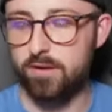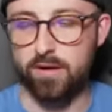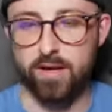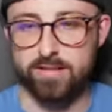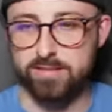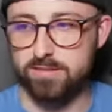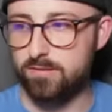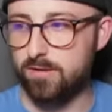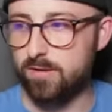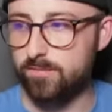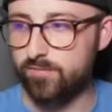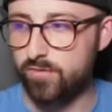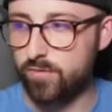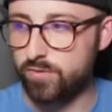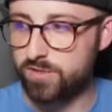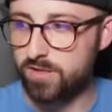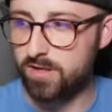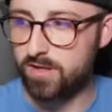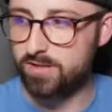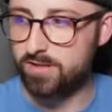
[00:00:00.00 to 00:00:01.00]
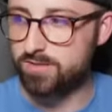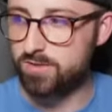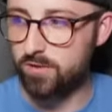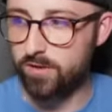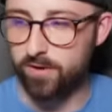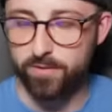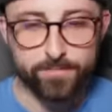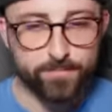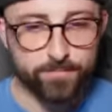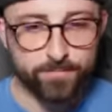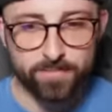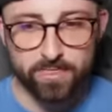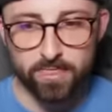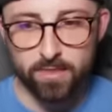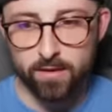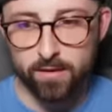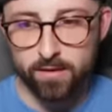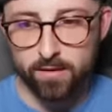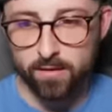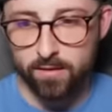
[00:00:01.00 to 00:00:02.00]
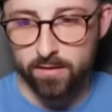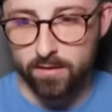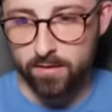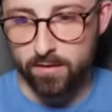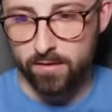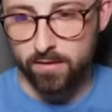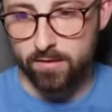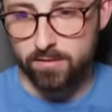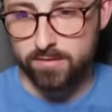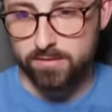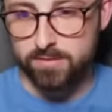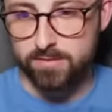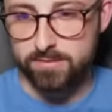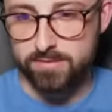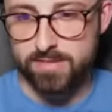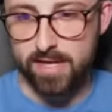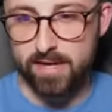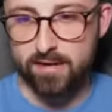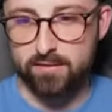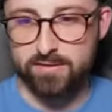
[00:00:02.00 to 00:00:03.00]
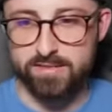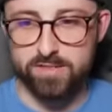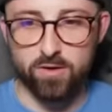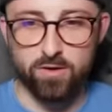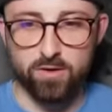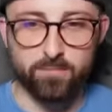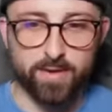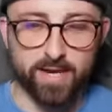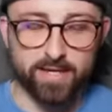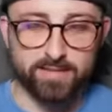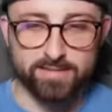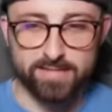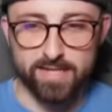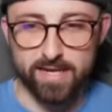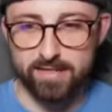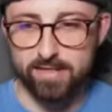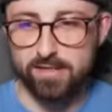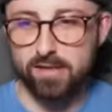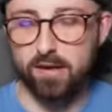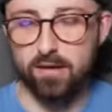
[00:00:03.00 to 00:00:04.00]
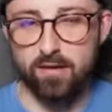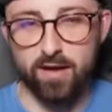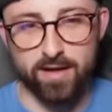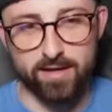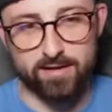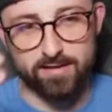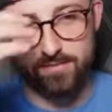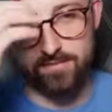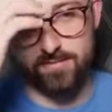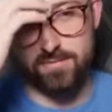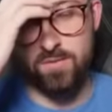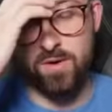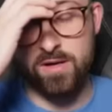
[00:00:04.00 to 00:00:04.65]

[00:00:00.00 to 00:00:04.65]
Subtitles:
No, he's not, unfortunately. Sorry. Saka is not on pens. Yeah, it did look like...